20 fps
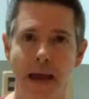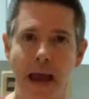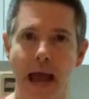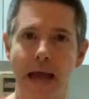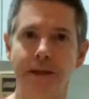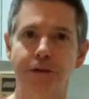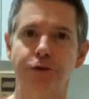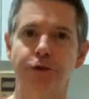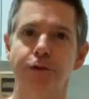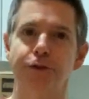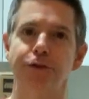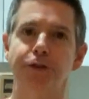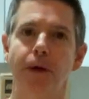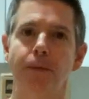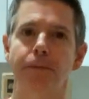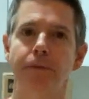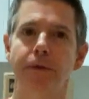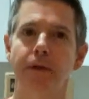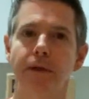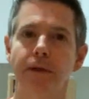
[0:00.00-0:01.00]
And so
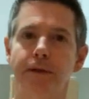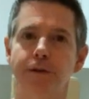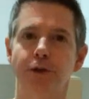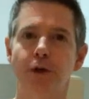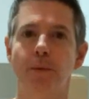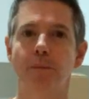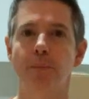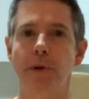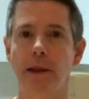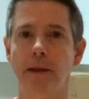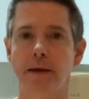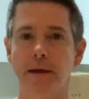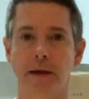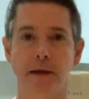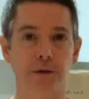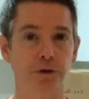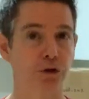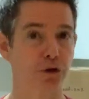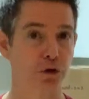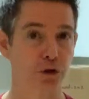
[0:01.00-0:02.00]
something as compelling
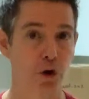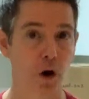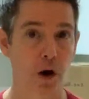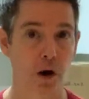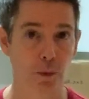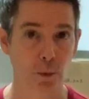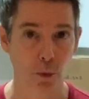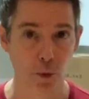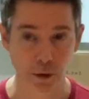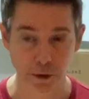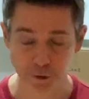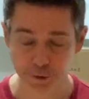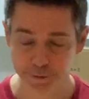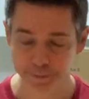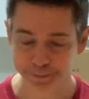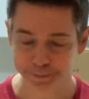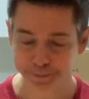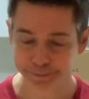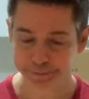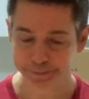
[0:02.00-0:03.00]
as Star Wars
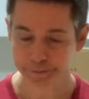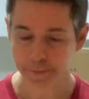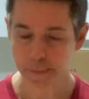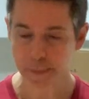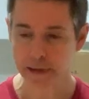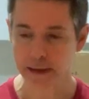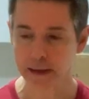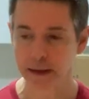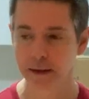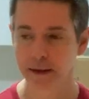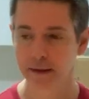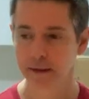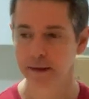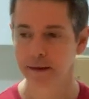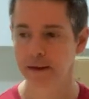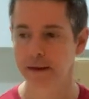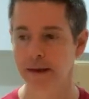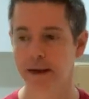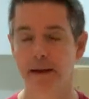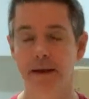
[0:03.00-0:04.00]

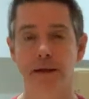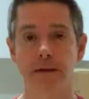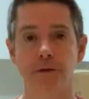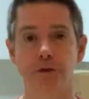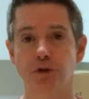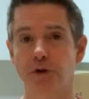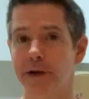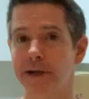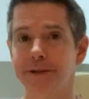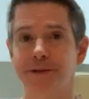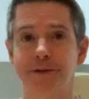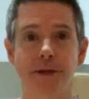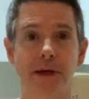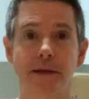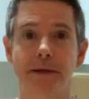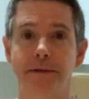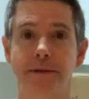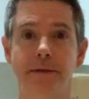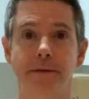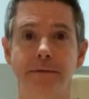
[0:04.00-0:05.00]
can
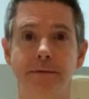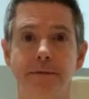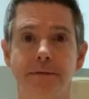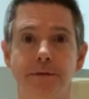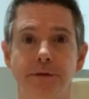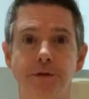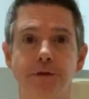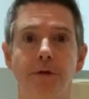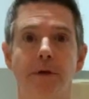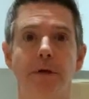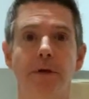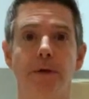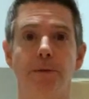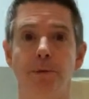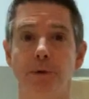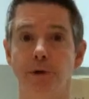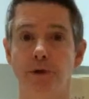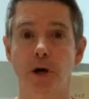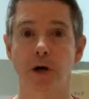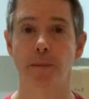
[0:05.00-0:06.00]
transcend, and
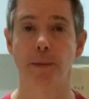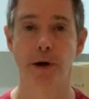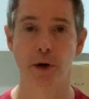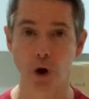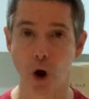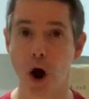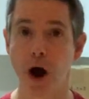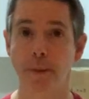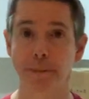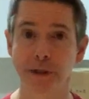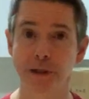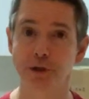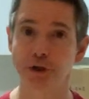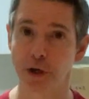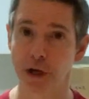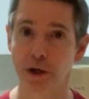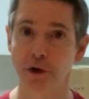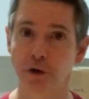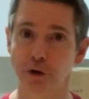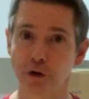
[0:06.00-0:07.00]
when we talk about
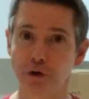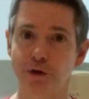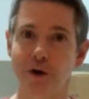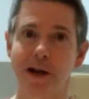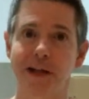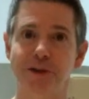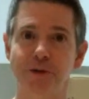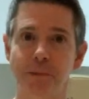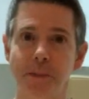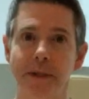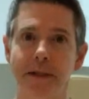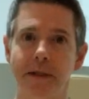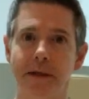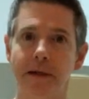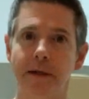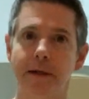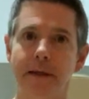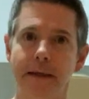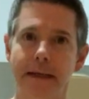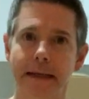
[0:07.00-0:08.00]
omni-channel or
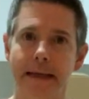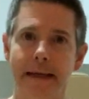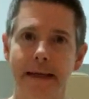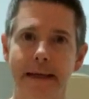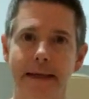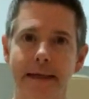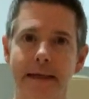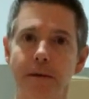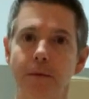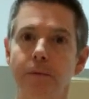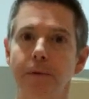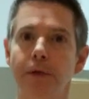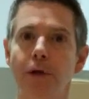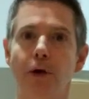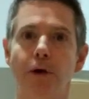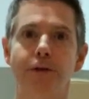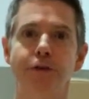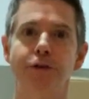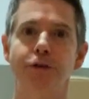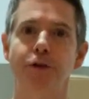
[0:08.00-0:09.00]
transmedia, it can be
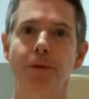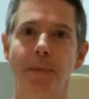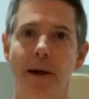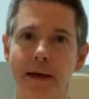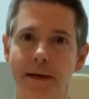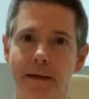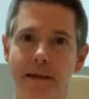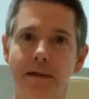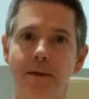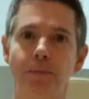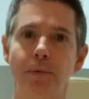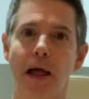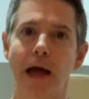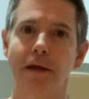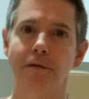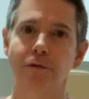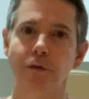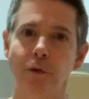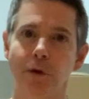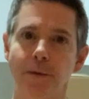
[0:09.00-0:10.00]
on just about any
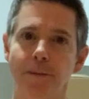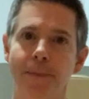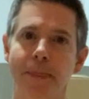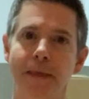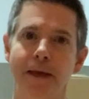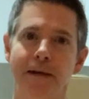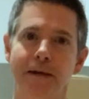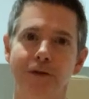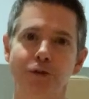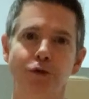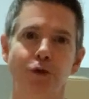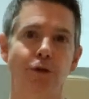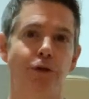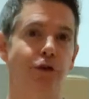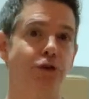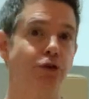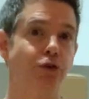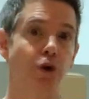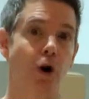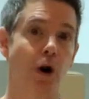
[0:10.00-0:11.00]
platform. So
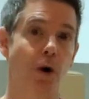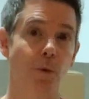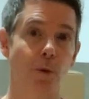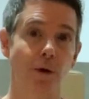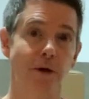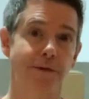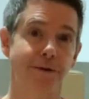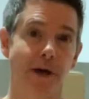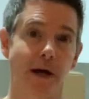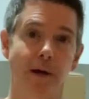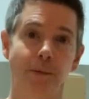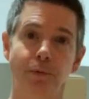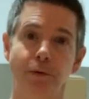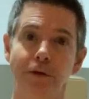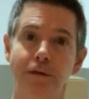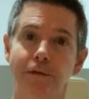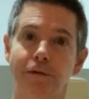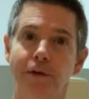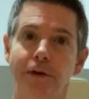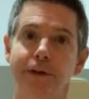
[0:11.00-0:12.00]
the Star Wars I
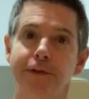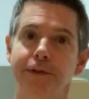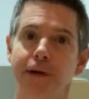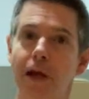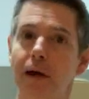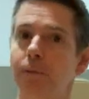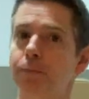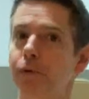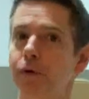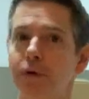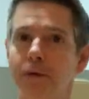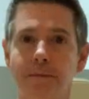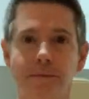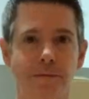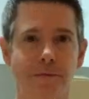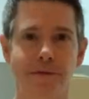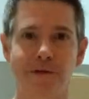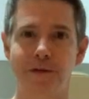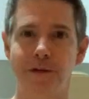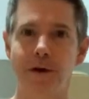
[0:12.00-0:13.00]
P, for example,
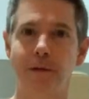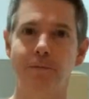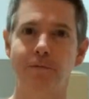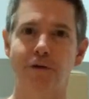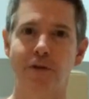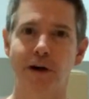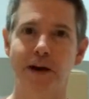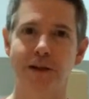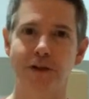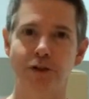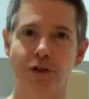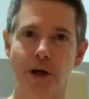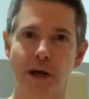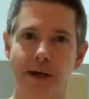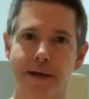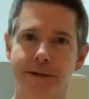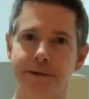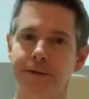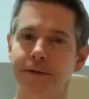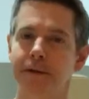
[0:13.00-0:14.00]
film
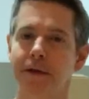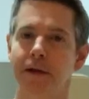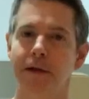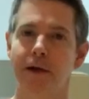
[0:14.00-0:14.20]
franchise,